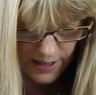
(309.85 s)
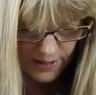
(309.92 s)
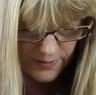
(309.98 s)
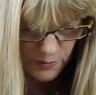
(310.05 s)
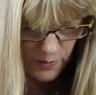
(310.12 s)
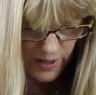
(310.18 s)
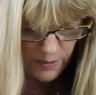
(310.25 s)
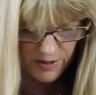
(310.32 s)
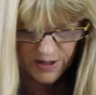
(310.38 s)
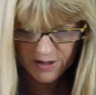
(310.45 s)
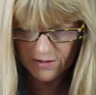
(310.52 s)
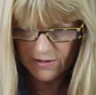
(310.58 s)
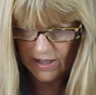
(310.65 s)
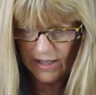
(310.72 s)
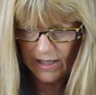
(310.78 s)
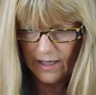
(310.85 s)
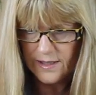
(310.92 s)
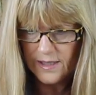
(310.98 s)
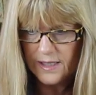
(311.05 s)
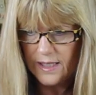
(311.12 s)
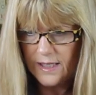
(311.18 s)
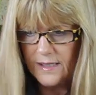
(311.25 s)
And the way we do
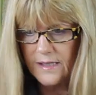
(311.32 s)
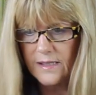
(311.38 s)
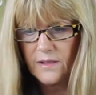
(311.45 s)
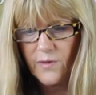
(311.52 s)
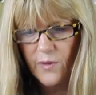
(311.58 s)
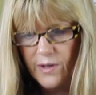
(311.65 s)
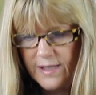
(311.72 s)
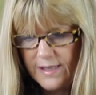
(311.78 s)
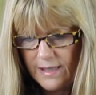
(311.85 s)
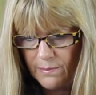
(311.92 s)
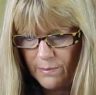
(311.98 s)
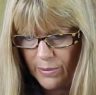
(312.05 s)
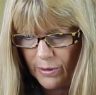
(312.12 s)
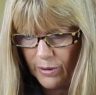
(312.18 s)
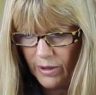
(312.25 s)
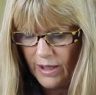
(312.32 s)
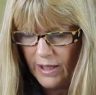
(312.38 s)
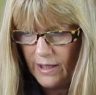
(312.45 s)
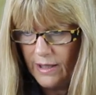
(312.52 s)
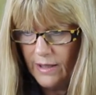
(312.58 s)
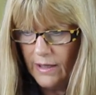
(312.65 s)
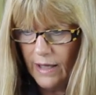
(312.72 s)
that is, it's very simple.
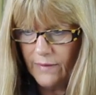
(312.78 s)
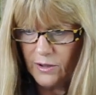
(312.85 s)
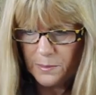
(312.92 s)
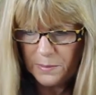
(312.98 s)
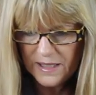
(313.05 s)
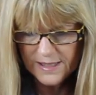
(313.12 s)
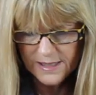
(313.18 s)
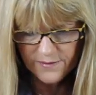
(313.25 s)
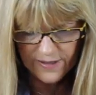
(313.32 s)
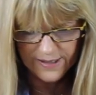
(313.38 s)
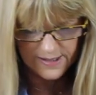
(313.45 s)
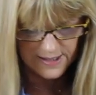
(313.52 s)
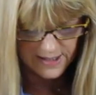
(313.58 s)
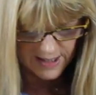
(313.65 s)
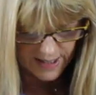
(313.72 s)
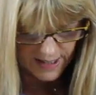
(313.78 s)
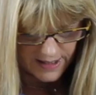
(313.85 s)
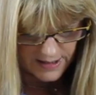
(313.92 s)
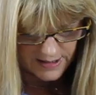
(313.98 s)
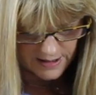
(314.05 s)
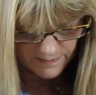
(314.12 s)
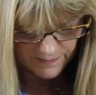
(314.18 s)
I've got a piece of
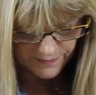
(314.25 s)
acetate.